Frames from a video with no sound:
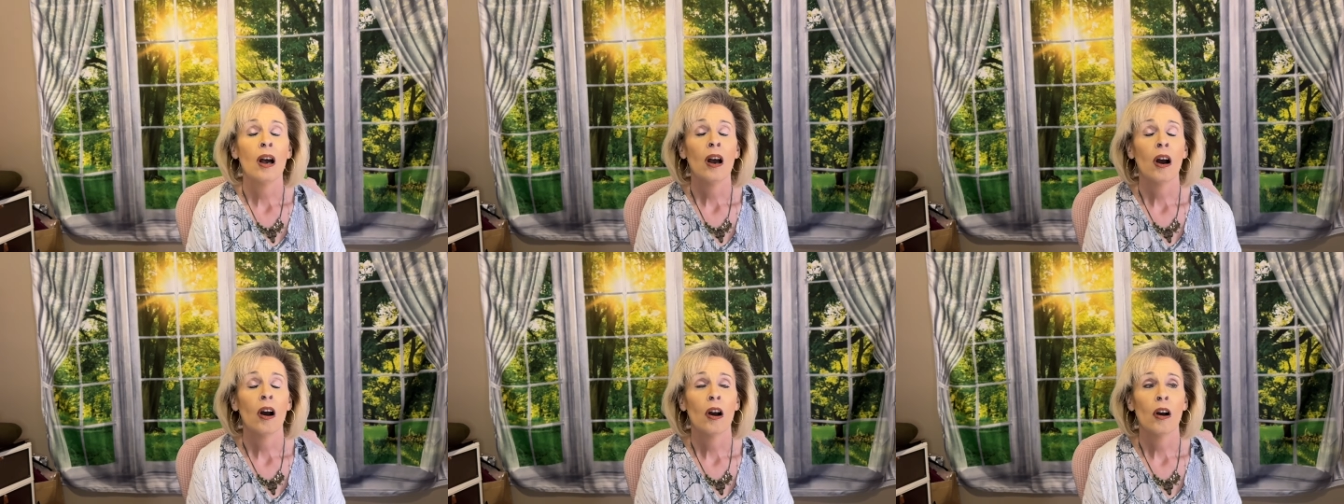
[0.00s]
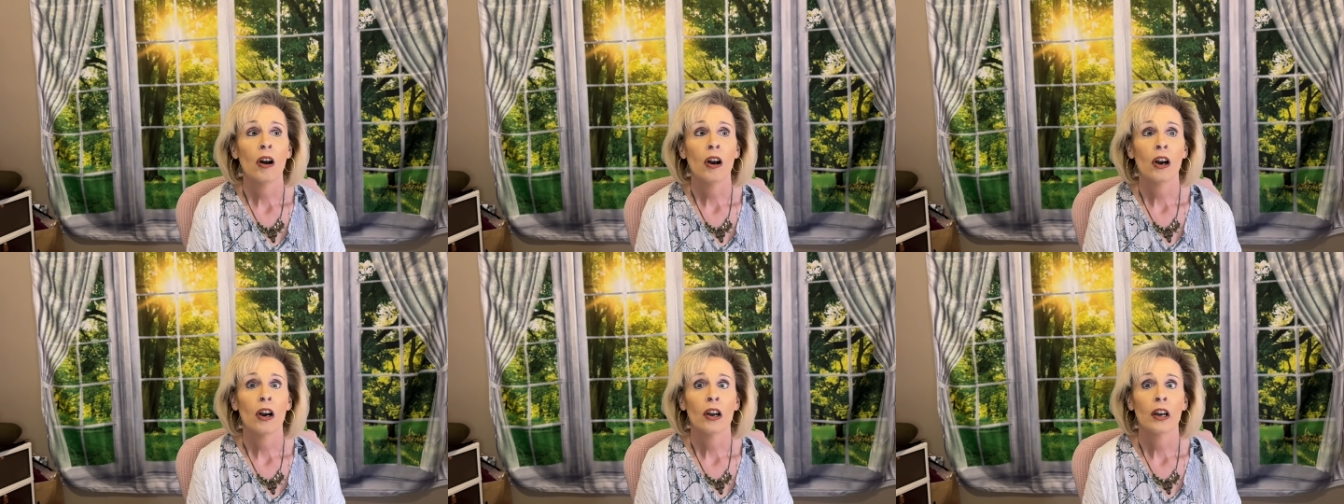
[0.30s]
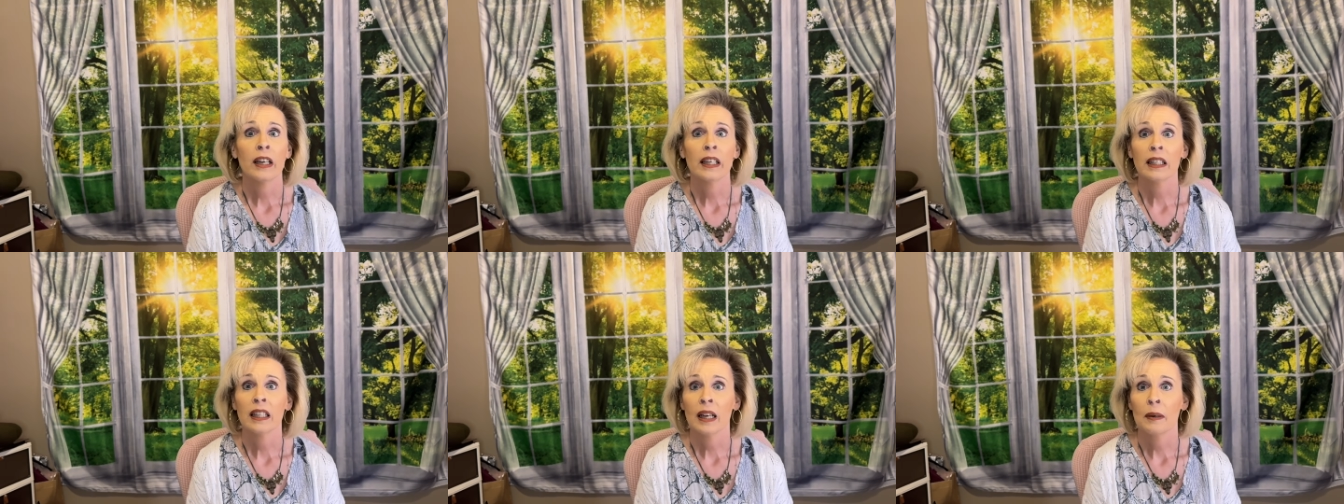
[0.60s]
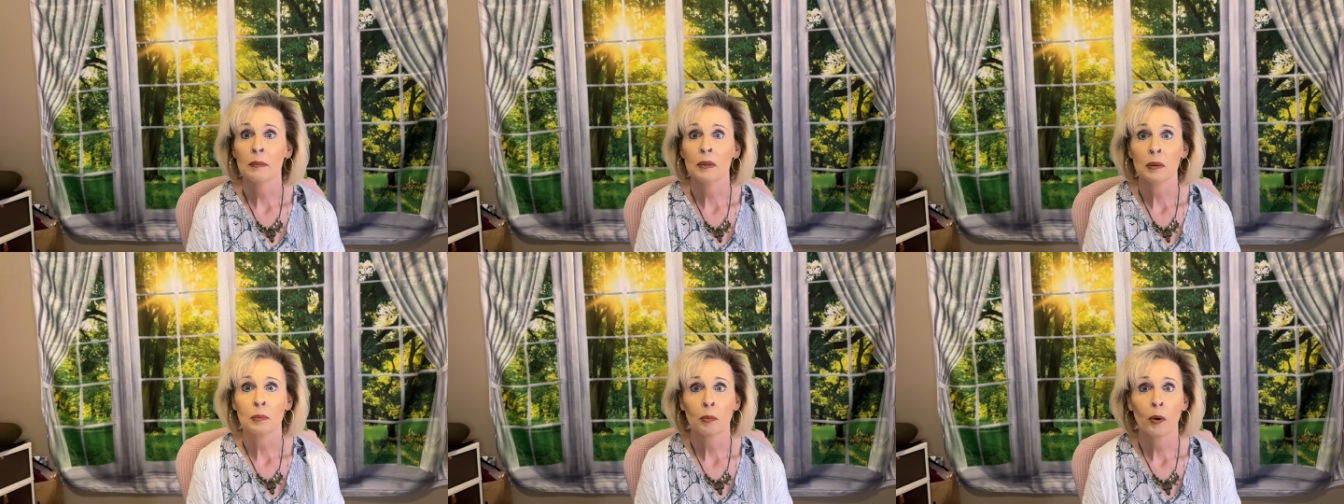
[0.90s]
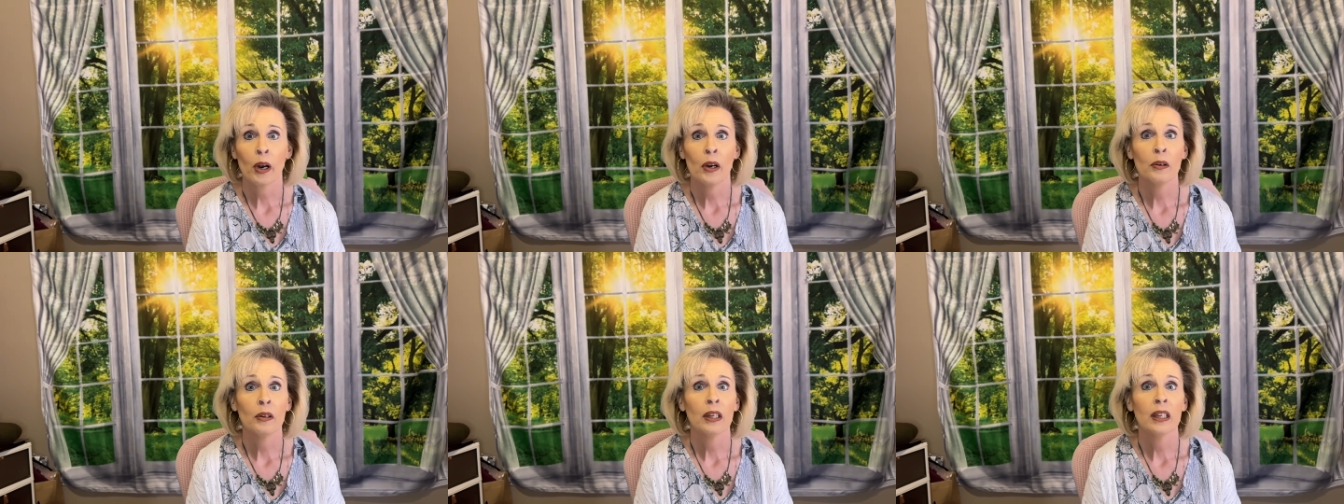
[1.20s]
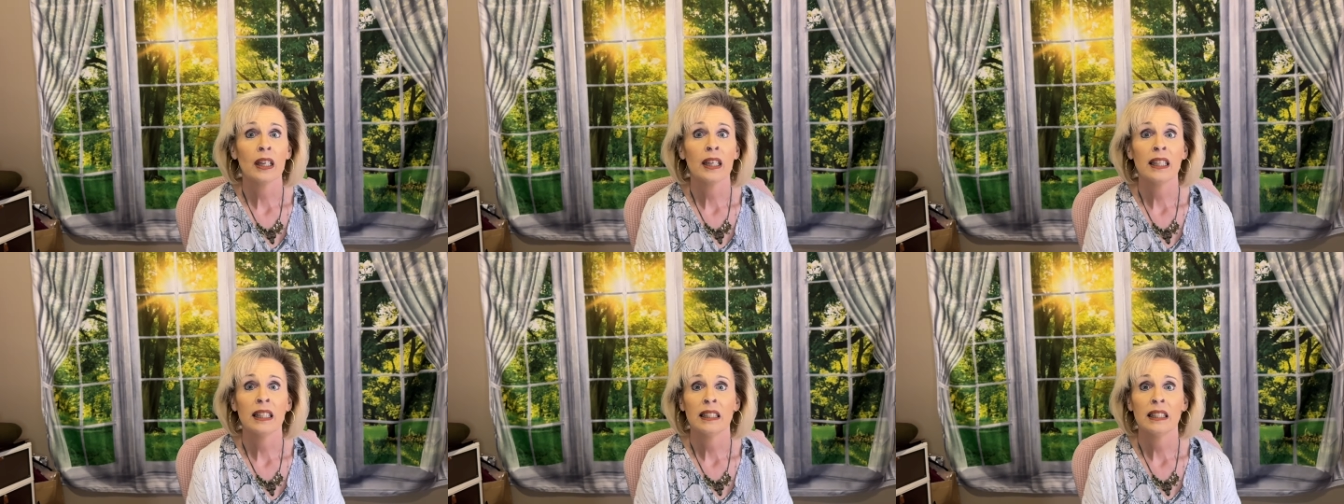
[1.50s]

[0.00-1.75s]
or it comes broken,